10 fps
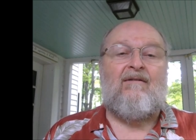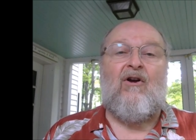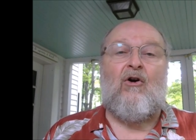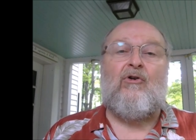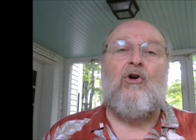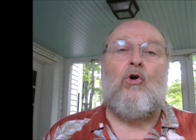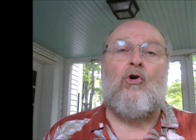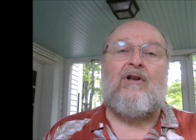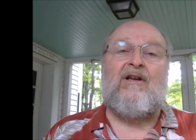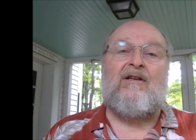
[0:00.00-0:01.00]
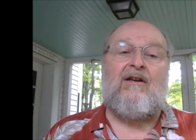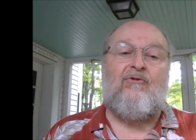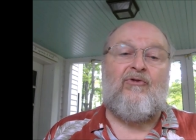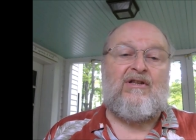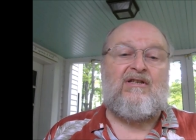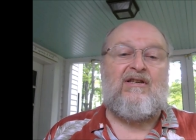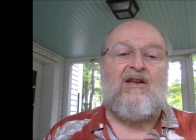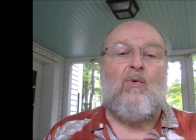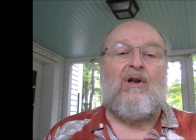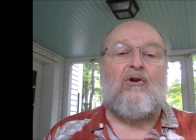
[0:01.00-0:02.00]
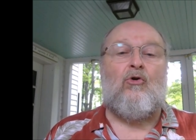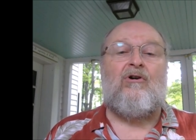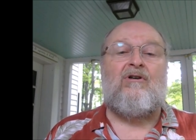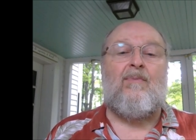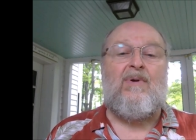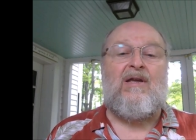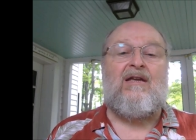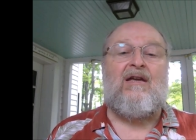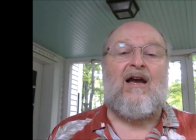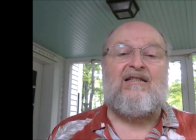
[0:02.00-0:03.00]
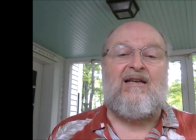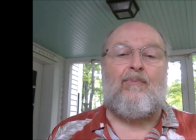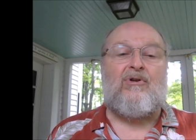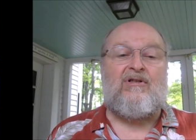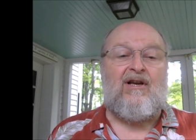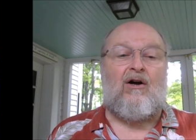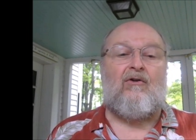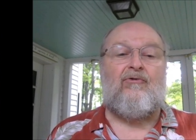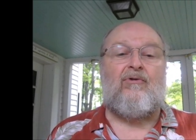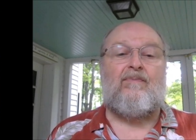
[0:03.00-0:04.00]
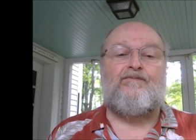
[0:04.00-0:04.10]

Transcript: Very early in infancy, we learn to be a separate self.